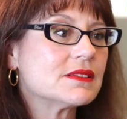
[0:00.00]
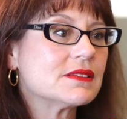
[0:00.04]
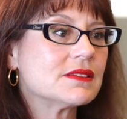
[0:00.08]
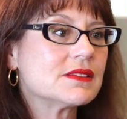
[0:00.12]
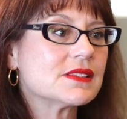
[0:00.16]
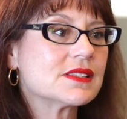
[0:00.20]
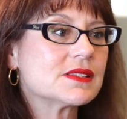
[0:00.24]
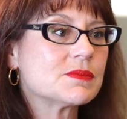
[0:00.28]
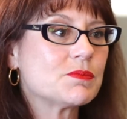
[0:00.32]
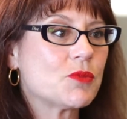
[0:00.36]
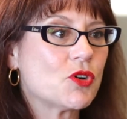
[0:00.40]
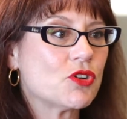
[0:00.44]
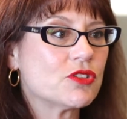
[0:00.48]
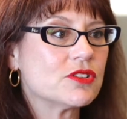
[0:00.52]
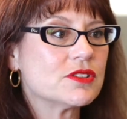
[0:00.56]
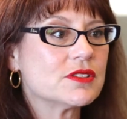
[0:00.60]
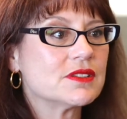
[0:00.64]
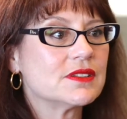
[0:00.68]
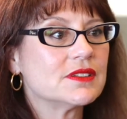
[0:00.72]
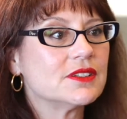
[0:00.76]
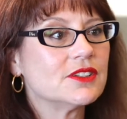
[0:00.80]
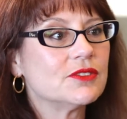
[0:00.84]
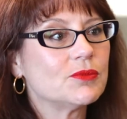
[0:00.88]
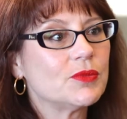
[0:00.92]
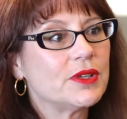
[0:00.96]

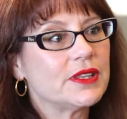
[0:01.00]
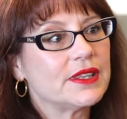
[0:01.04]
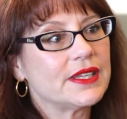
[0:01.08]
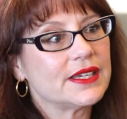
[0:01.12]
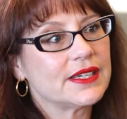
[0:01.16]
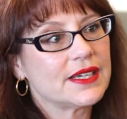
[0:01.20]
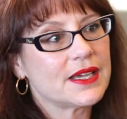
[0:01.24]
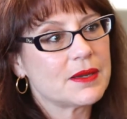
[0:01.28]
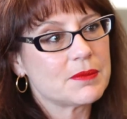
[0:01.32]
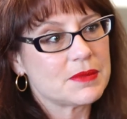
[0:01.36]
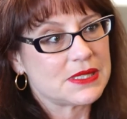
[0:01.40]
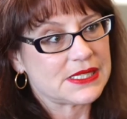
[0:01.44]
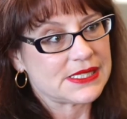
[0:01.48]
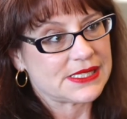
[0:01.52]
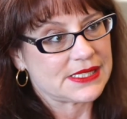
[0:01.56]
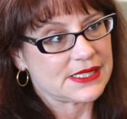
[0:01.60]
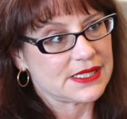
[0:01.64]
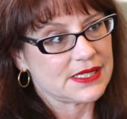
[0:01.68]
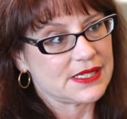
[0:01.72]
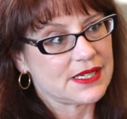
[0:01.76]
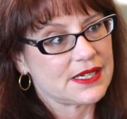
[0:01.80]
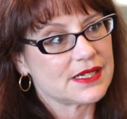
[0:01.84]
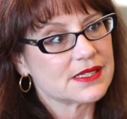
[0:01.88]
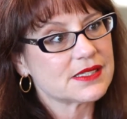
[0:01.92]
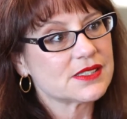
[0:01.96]
despondent when they come and
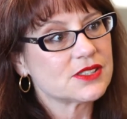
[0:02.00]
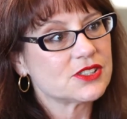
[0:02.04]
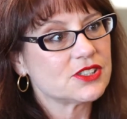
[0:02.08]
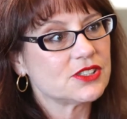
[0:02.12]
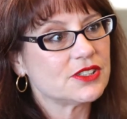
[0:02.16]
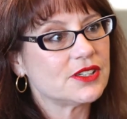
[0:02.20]
see us,